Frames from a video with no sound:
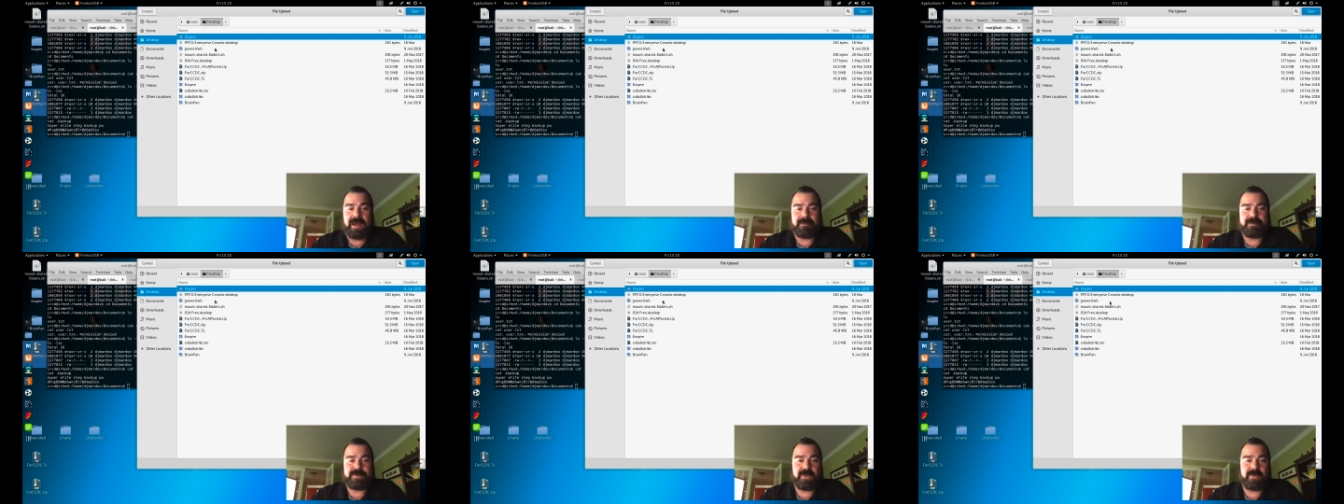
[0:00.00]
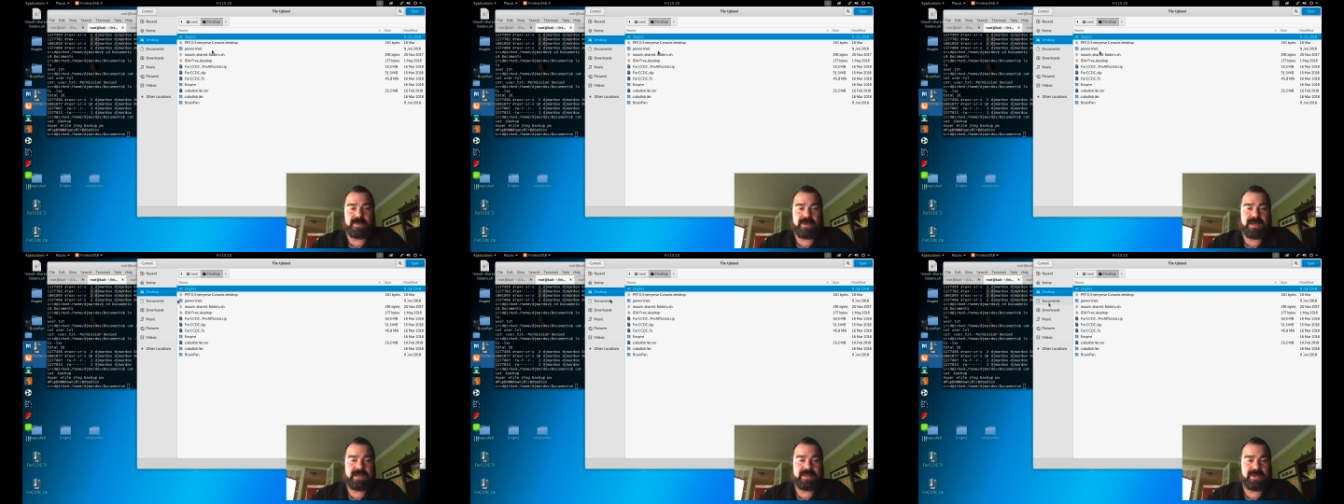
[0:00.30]
So
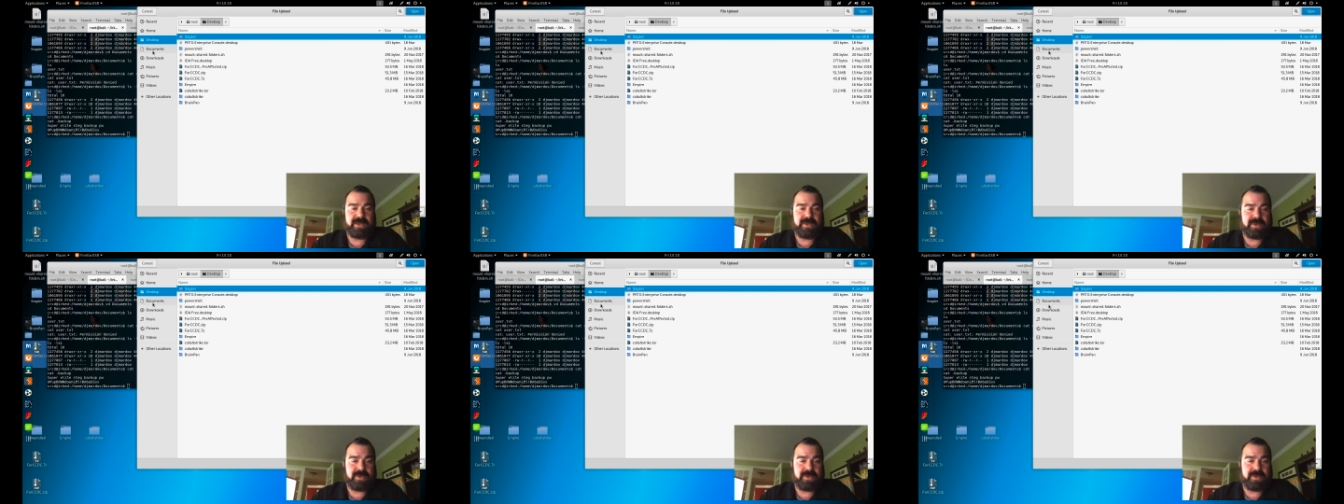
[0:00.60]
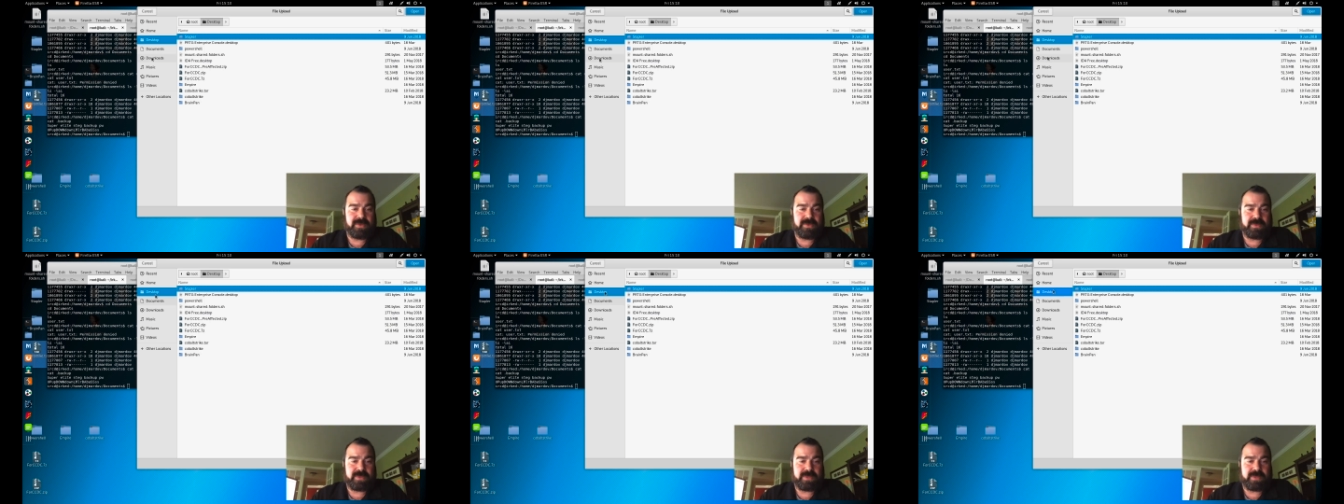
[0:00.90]
we're going to
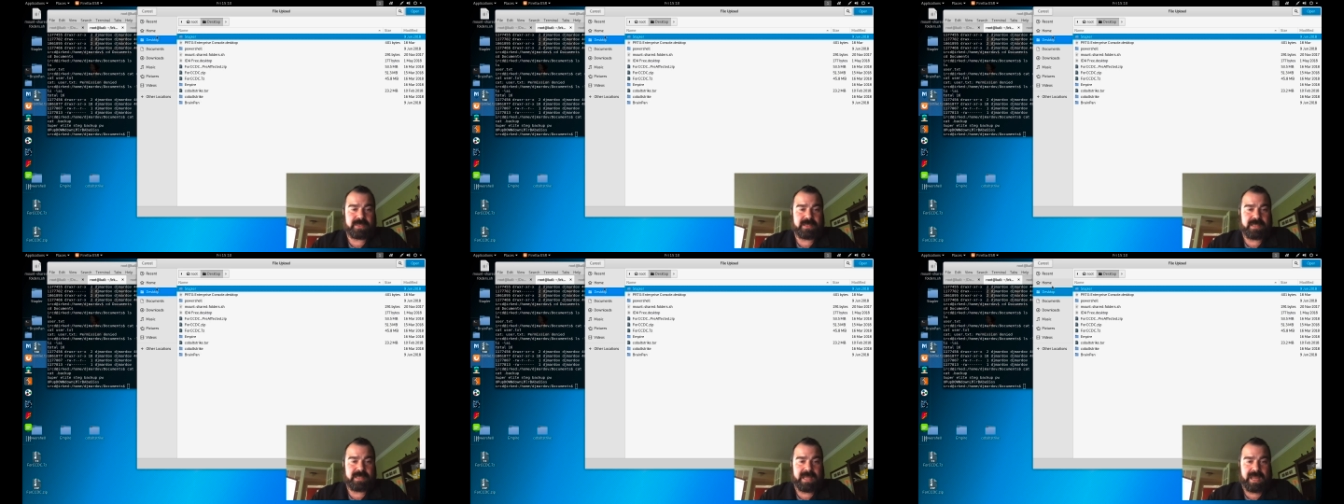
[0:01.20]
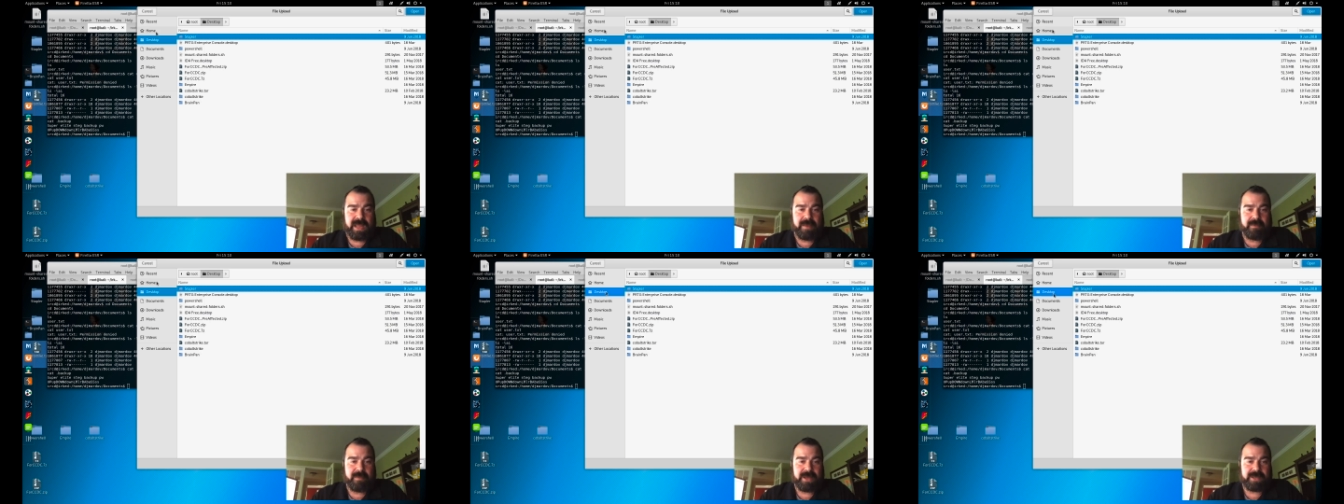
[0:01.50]
use the
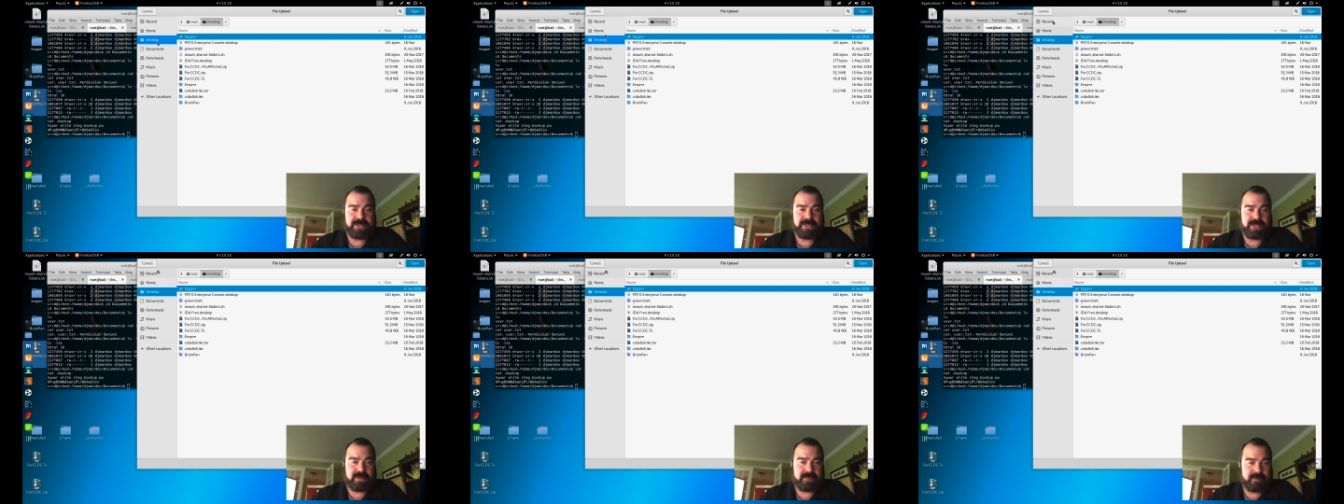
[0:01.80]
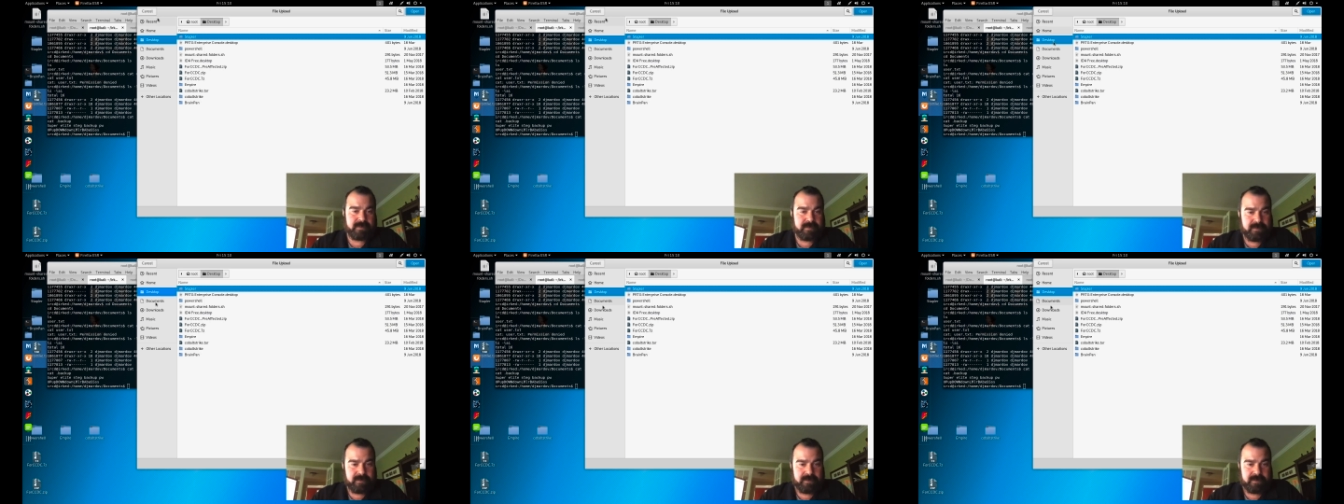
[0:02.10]
image.
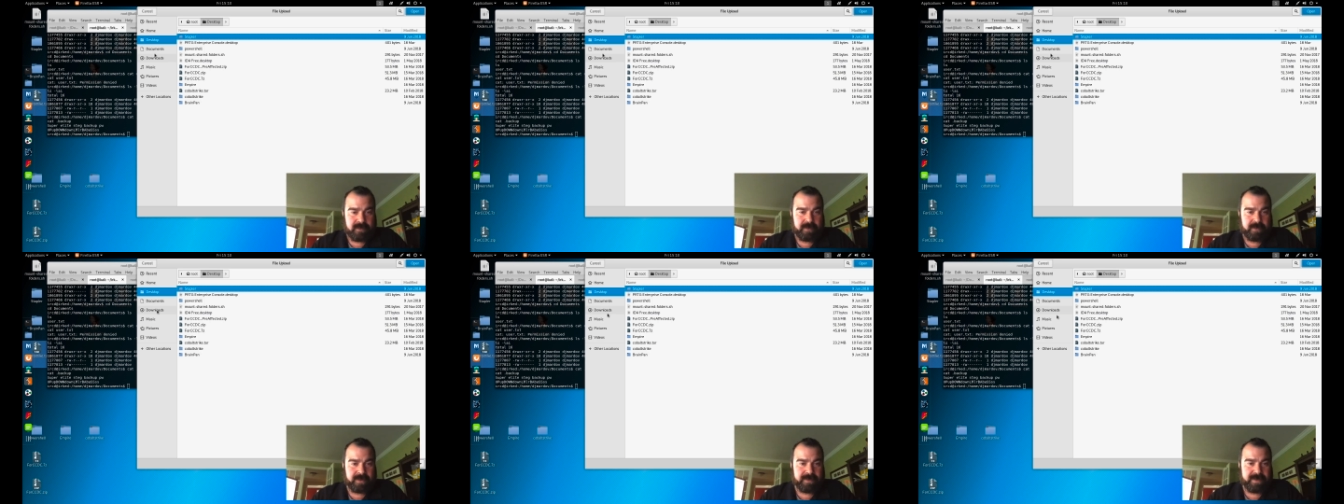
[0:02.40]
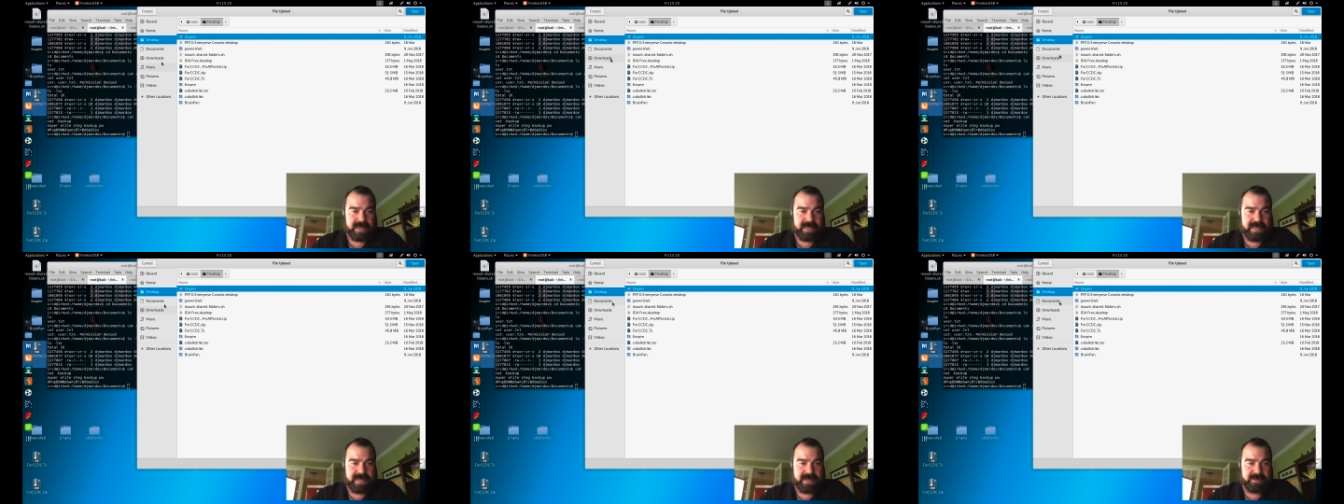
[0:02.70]
We
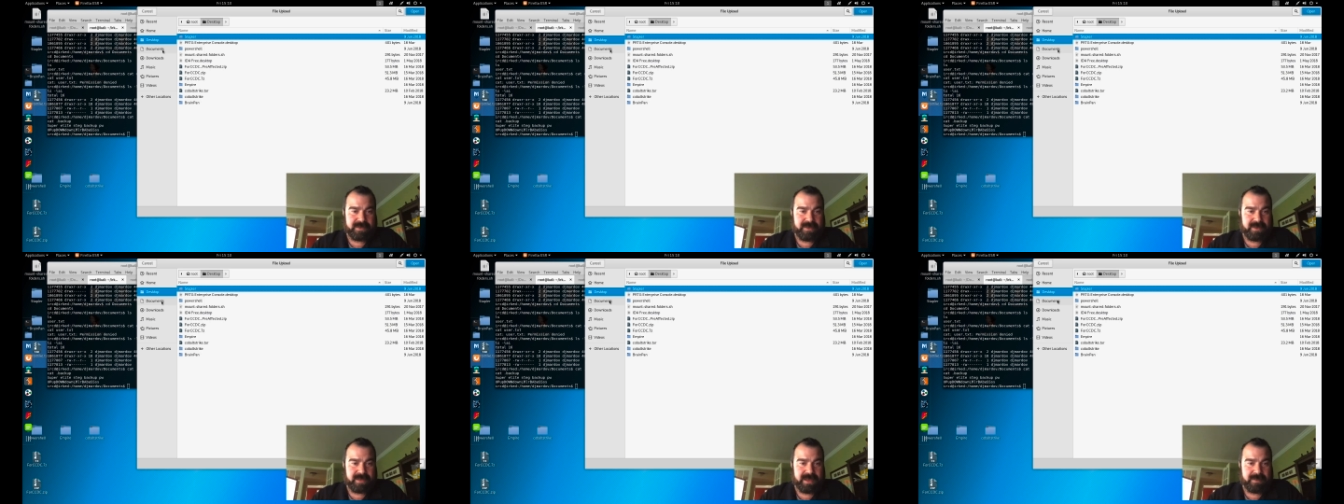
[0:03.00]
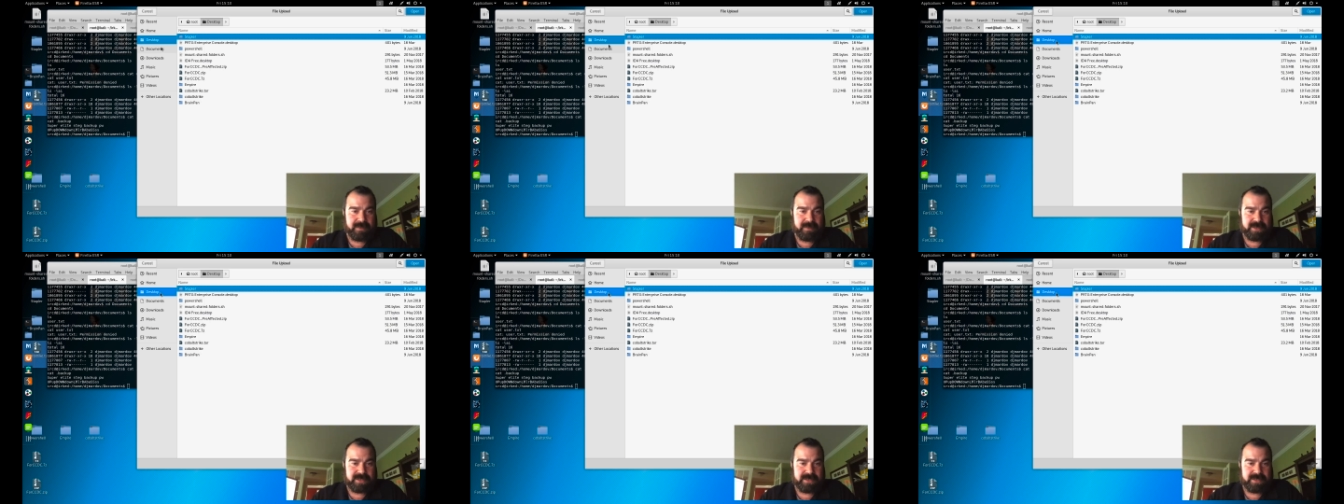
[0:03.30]
already downloaded the image.